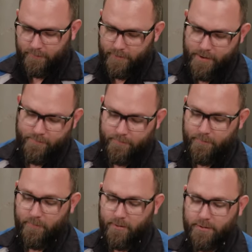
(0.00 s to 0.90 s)
Yep,
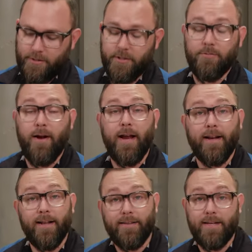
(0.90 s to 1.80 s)
works just right.
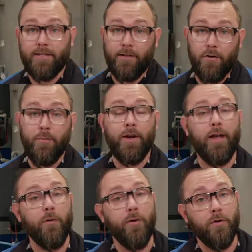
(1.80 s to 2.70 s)
Now, it takes a little bit of
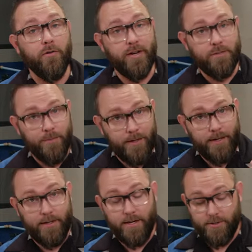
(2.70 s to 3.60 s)
elbow grease, but
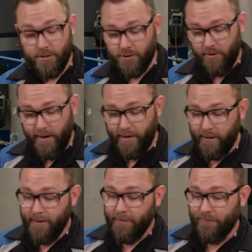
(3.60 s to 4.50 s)
it does the trick.
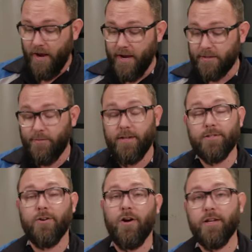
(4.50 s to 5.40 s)
Now, as for
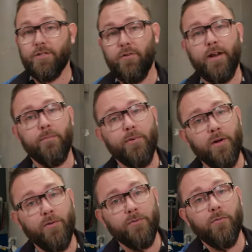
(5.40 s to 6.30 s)
this cross-threaded
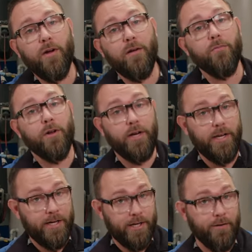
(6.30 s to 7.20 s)
bolt, well, we're gonna
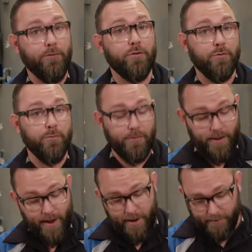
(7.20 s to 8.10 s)
need a different tool for that.